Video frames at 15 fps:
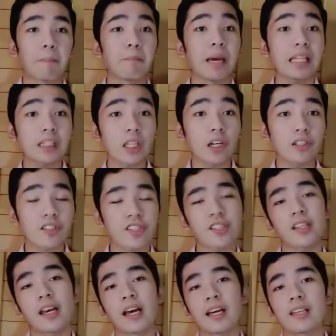
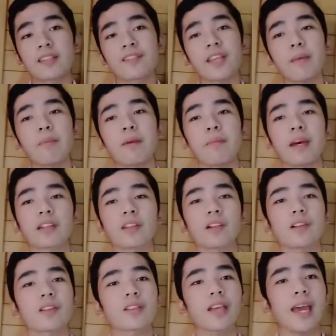metals,
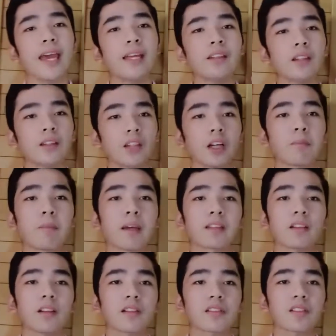semi-metals, and
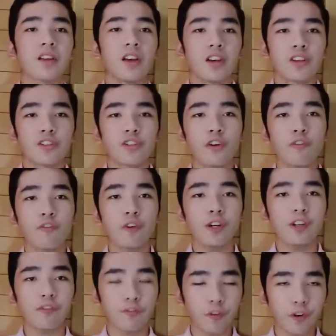non-metals. So
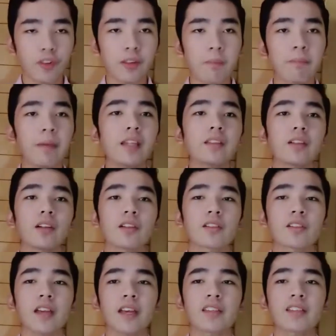for the
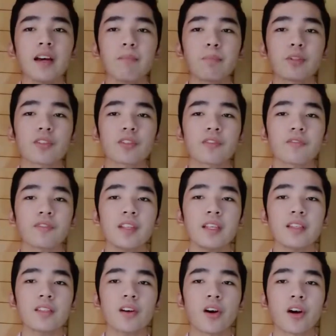metals, examples of
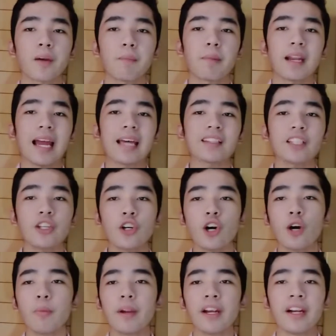these are
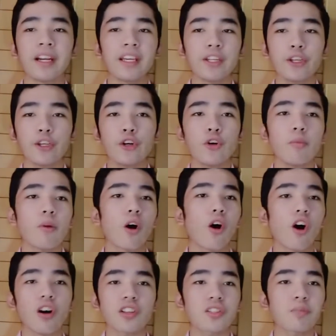platinum, iridium,
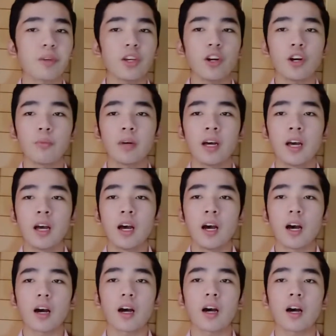osmium,
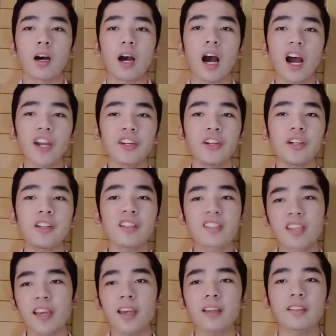iron,
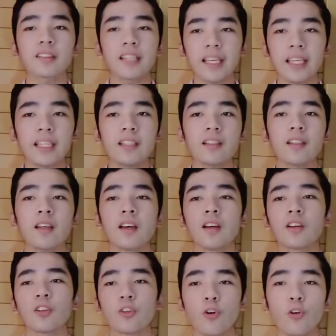zinc, tin,
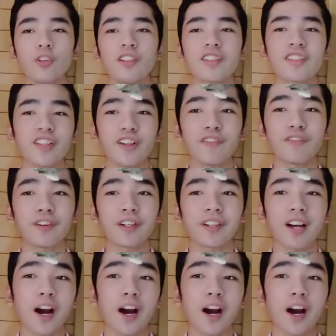gold, silver,